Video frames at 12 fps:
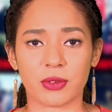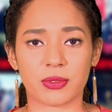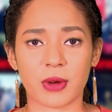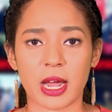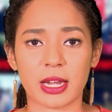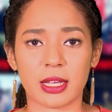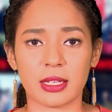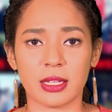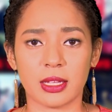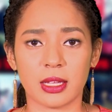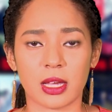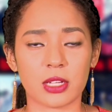Friday
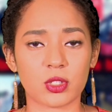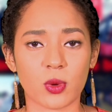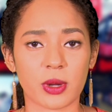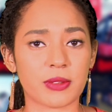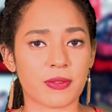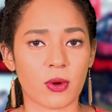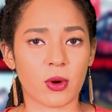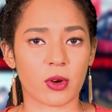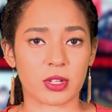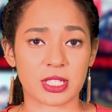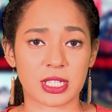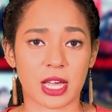and 24
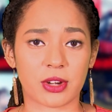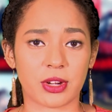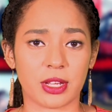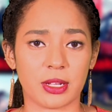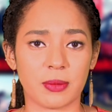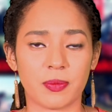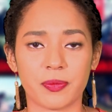on Saturday.